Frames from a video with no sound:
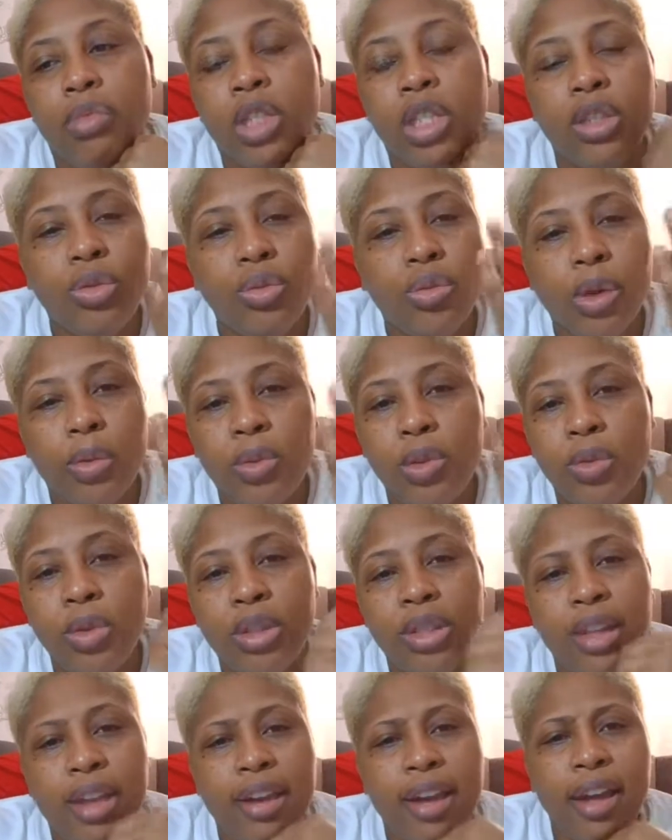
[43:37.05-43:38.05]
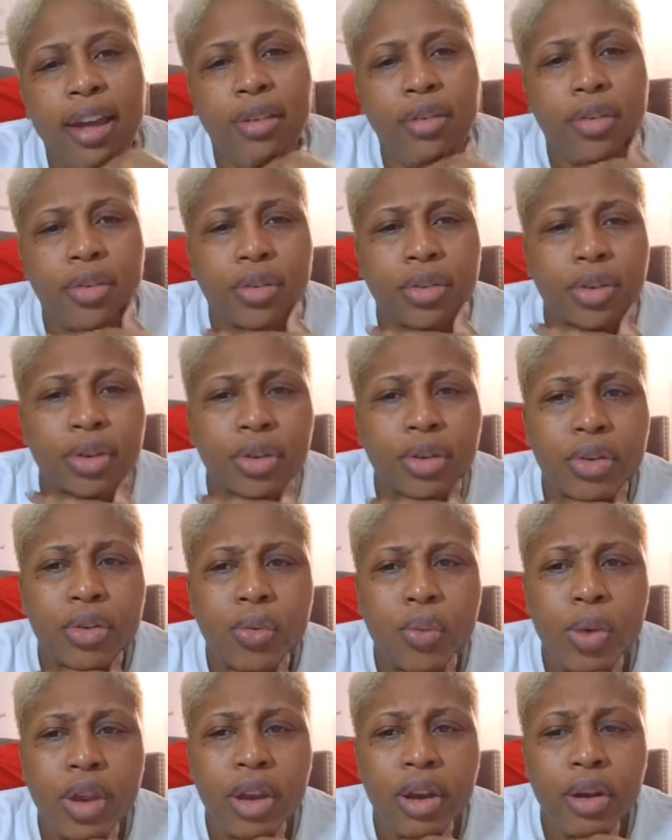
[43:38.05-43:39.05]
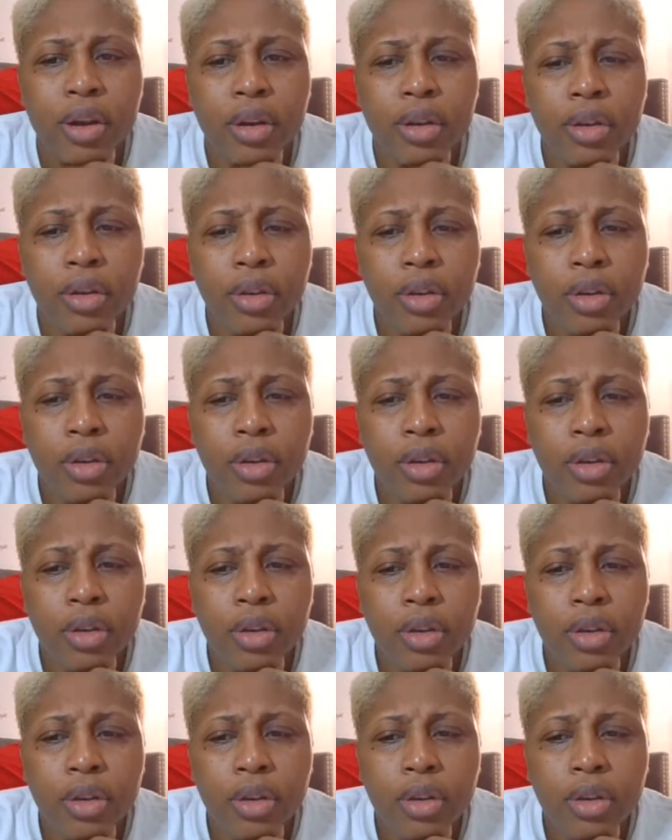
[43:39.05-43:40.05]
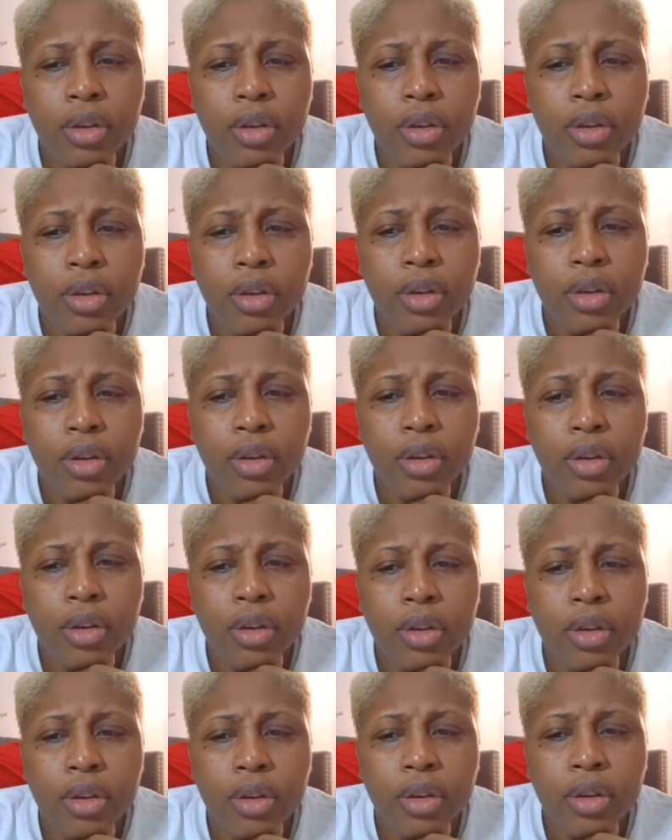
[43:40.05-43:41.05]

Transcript: disrupted what they got going on, where they got to stop.